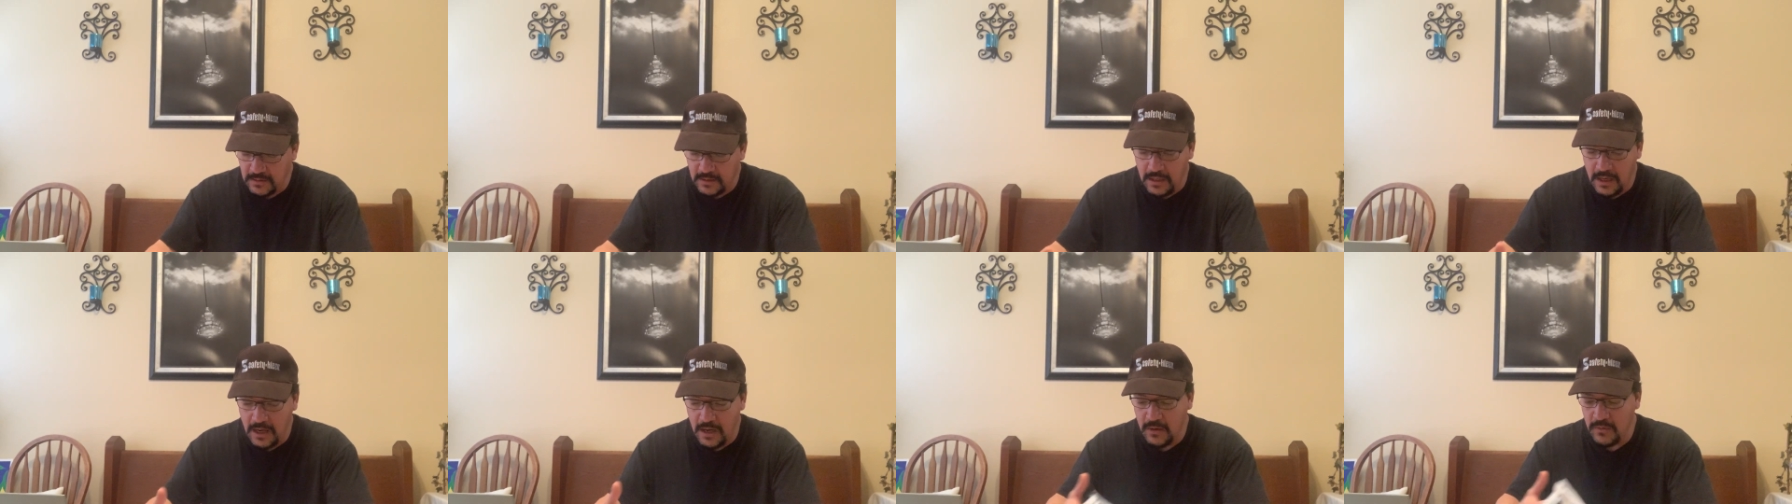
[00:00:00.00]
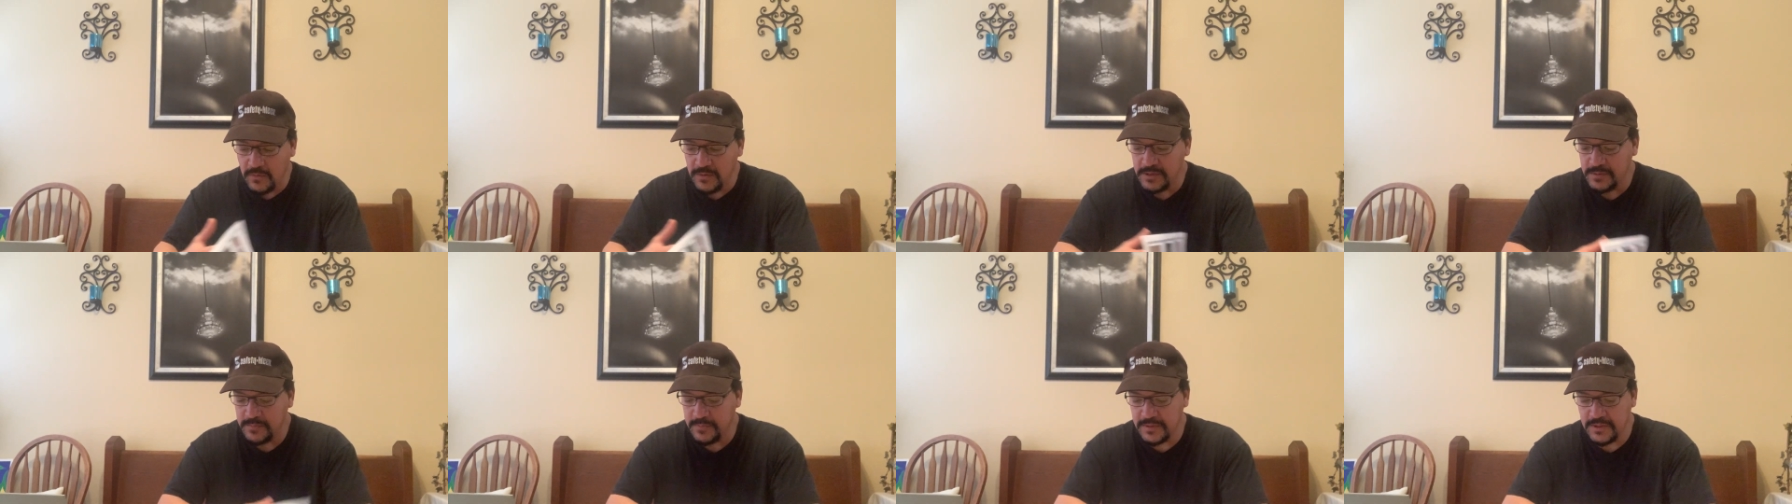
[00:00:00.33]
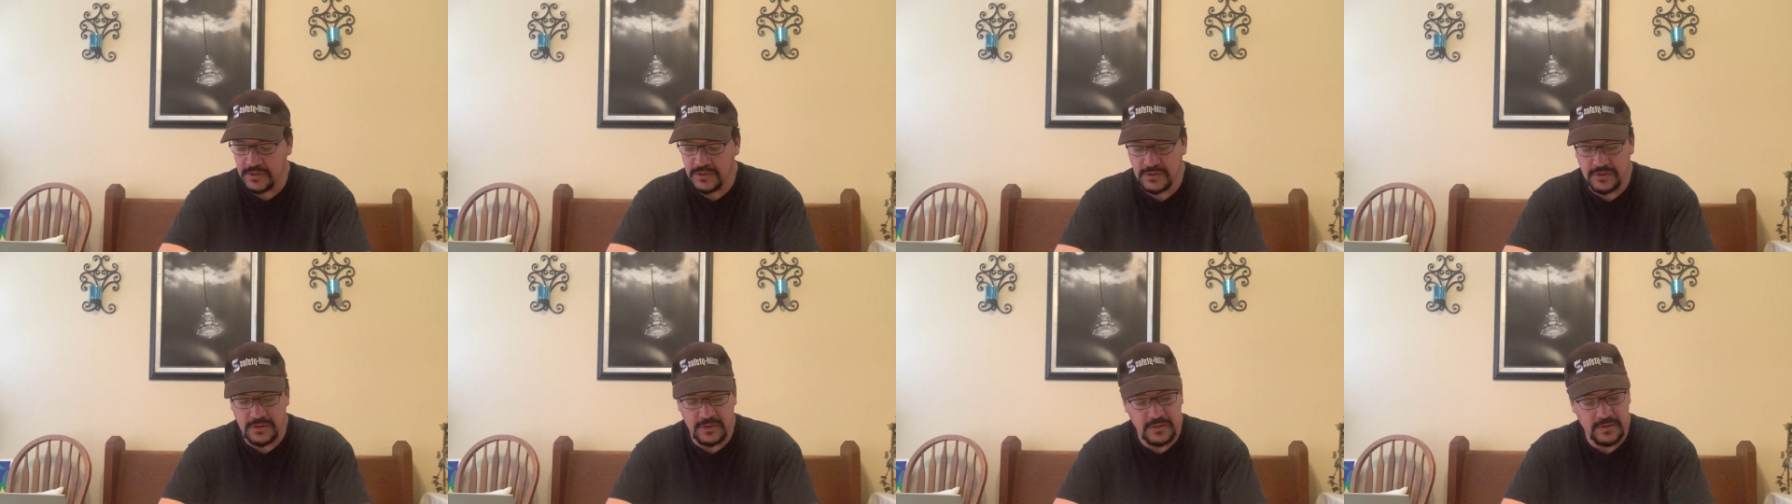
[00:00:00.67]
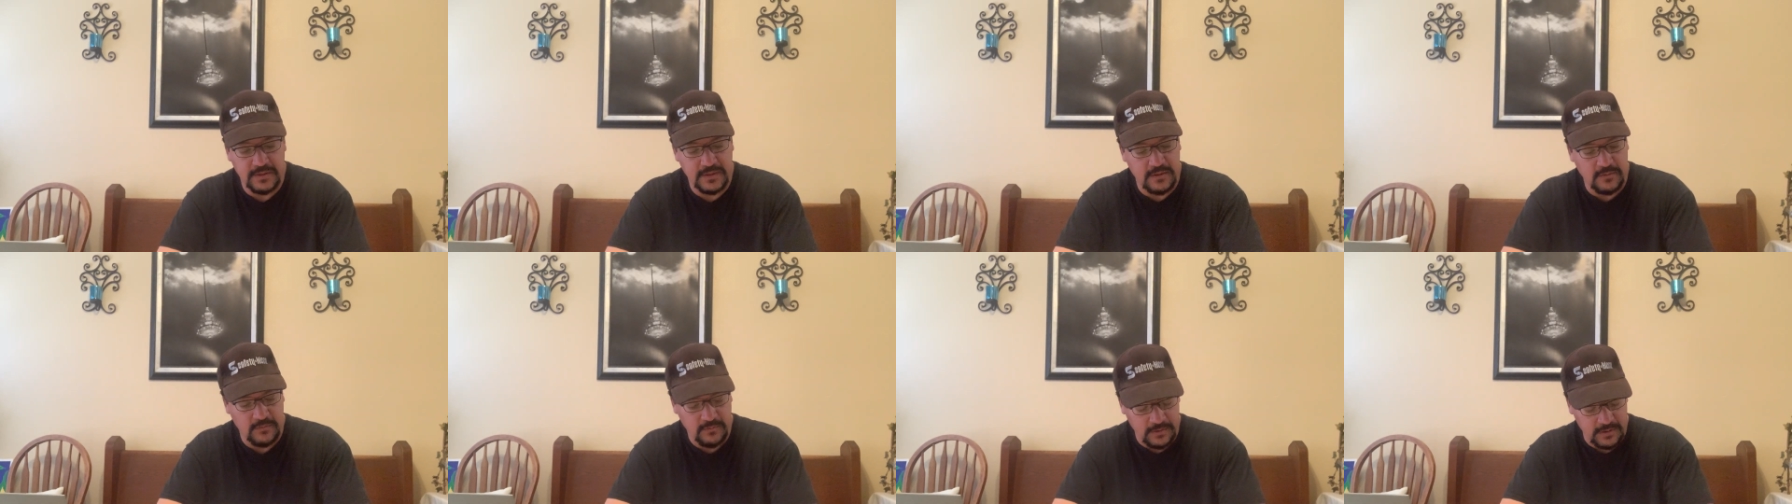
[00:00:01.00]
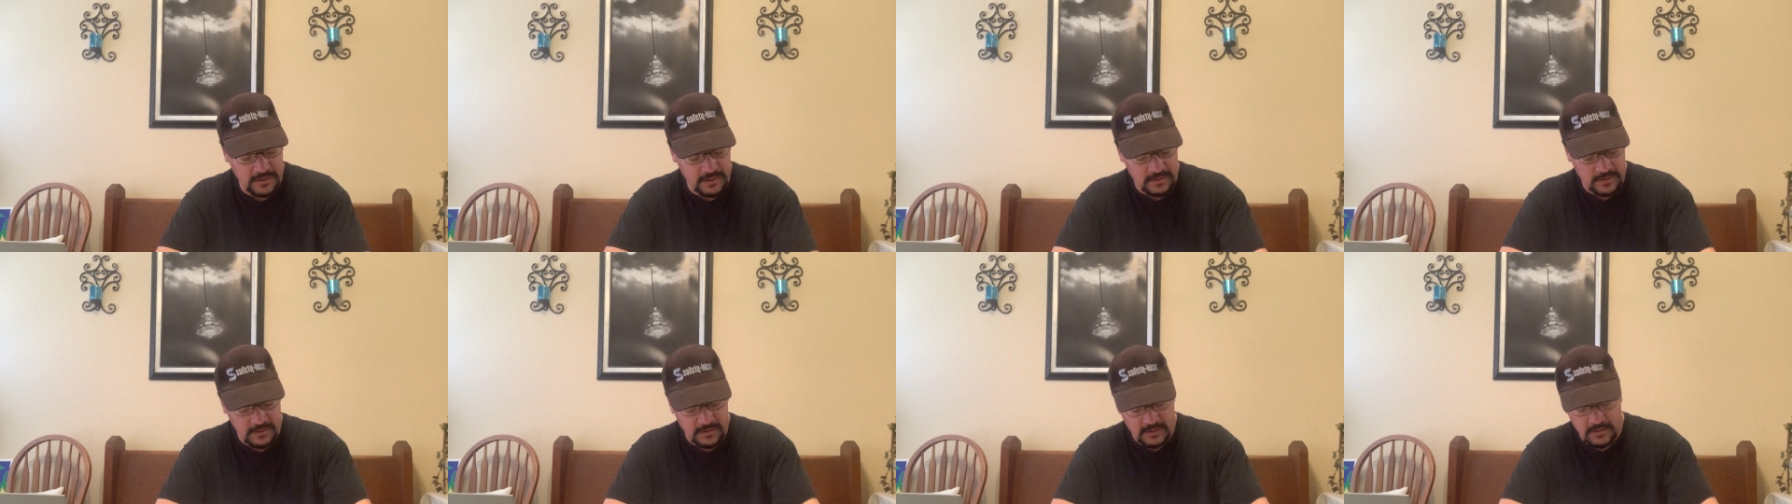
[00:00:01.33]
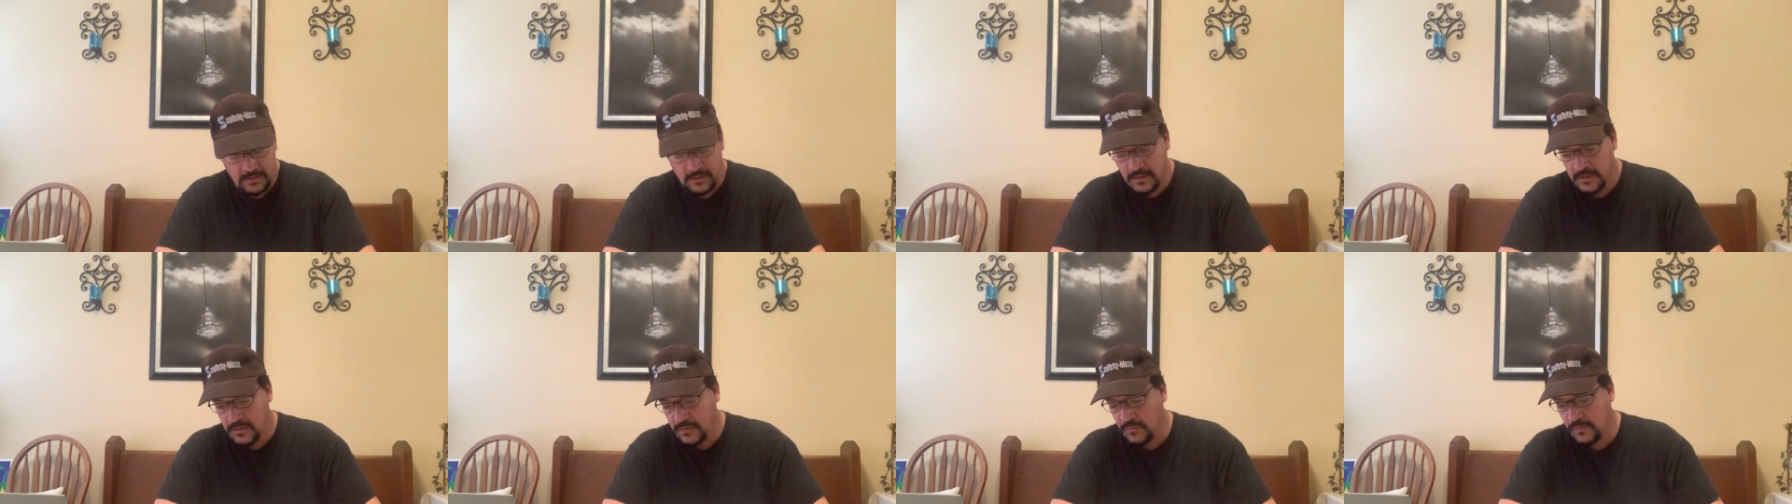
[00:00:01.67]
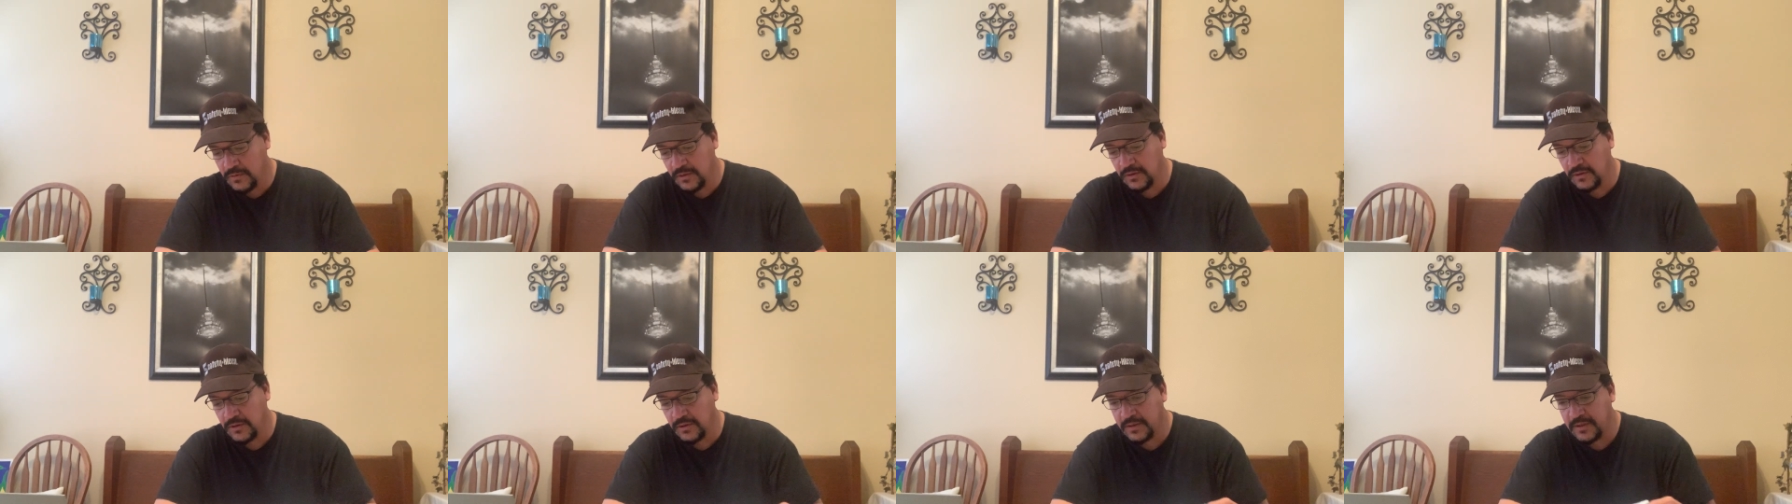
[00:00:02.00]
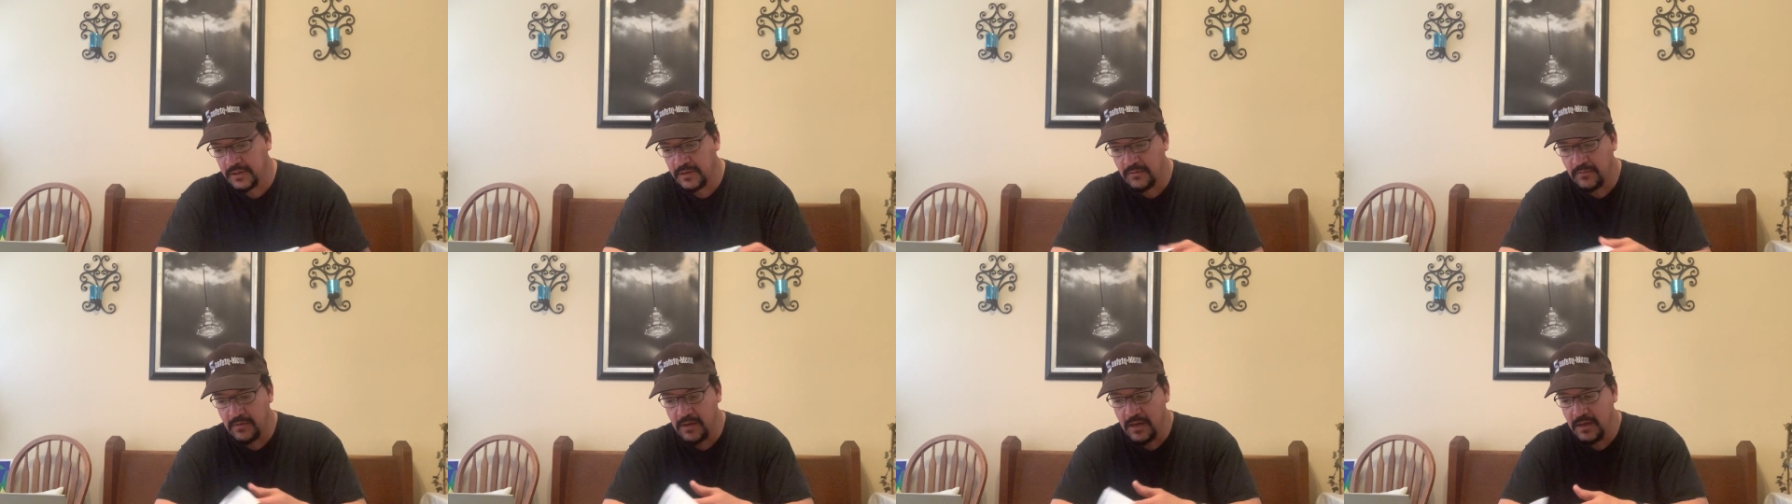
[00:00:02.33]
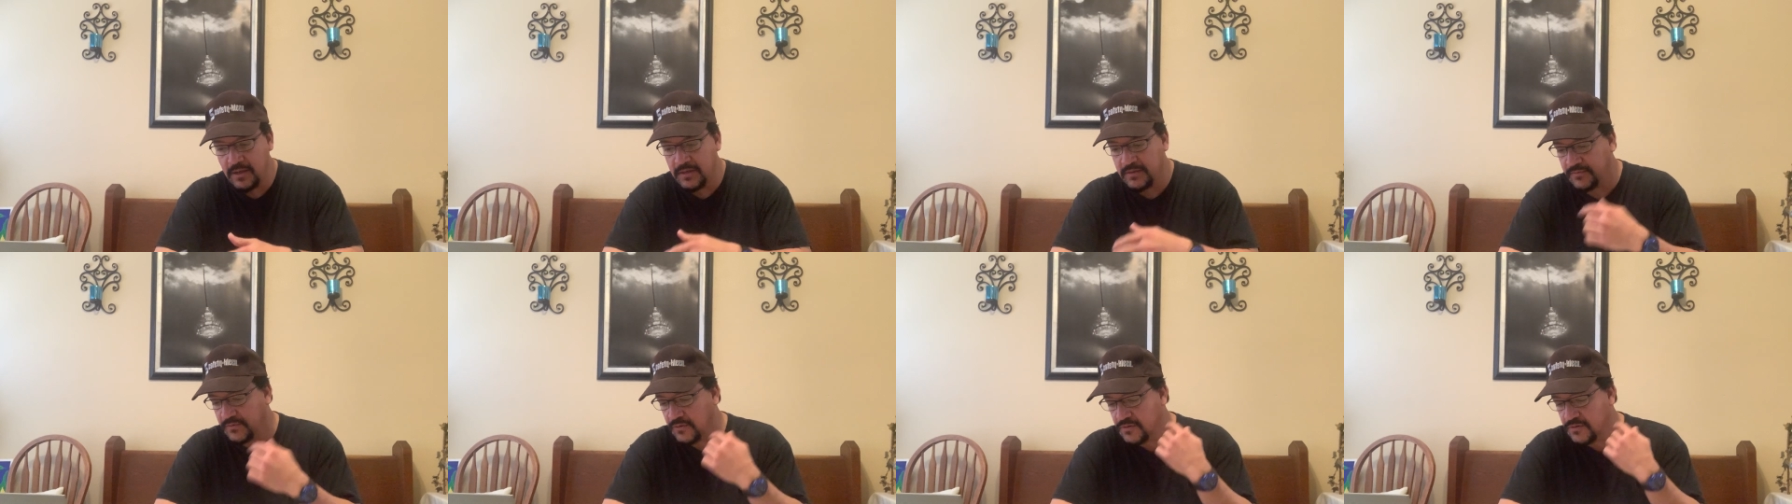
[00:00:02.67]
always be sure that we're looking around.